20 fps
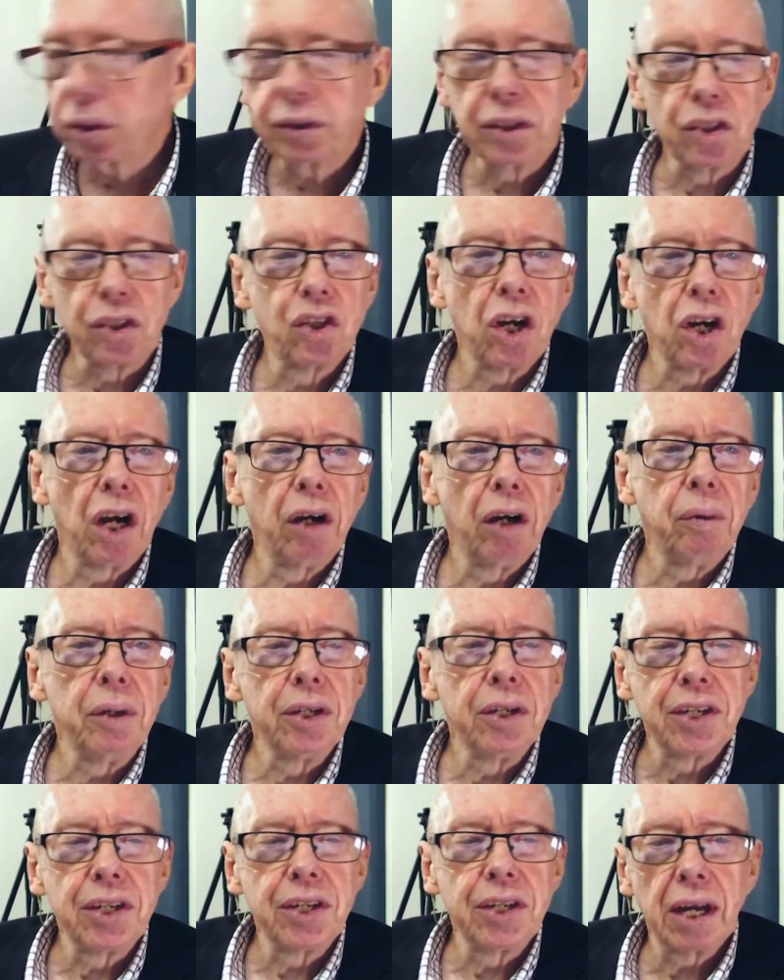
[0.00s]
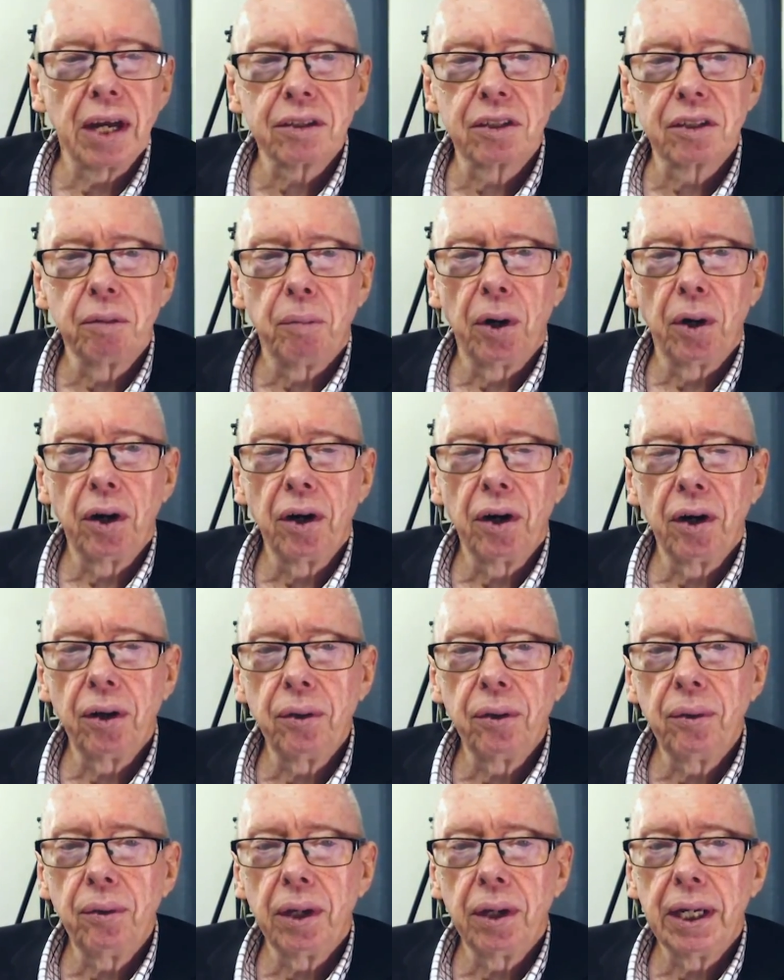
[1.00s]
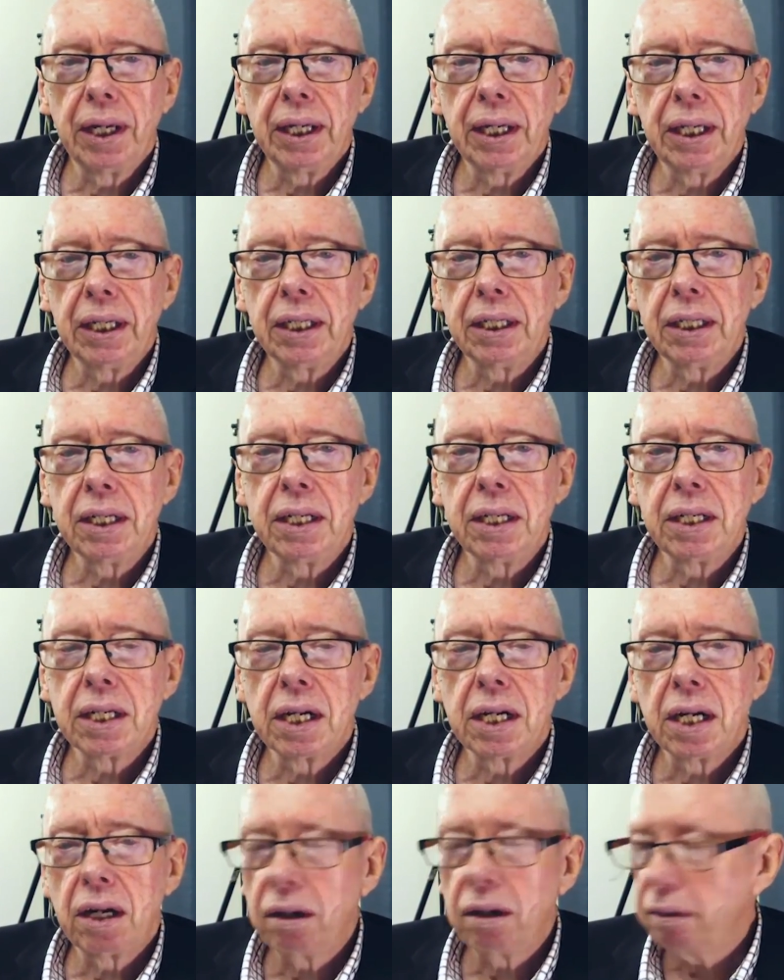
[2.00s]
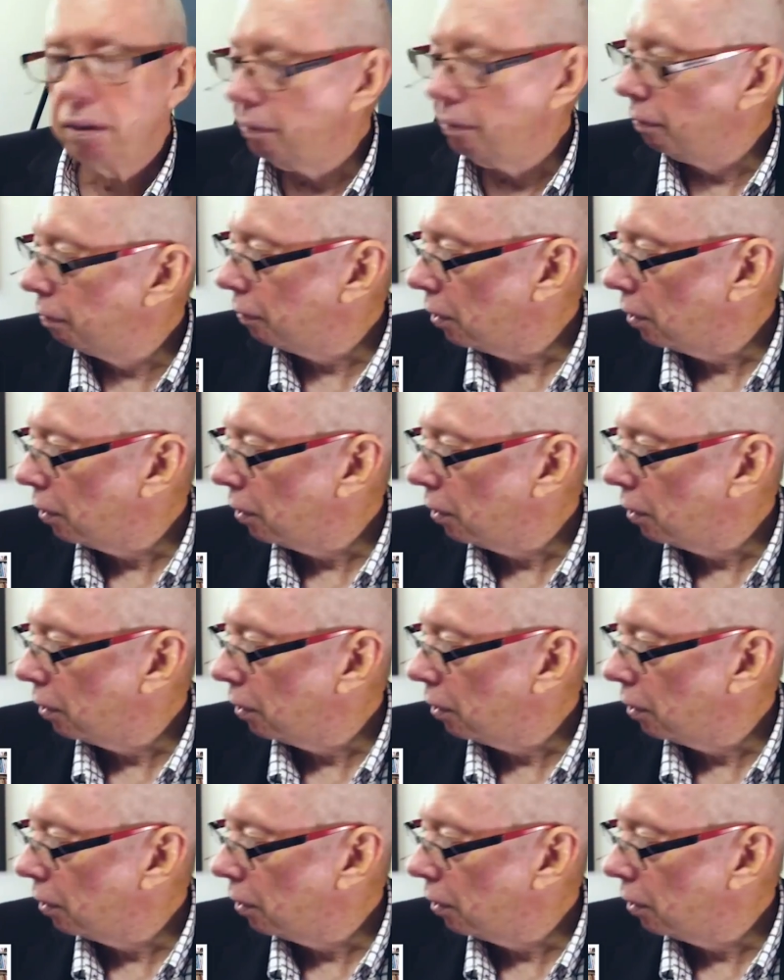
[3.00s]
The show is out tomorrow, and I've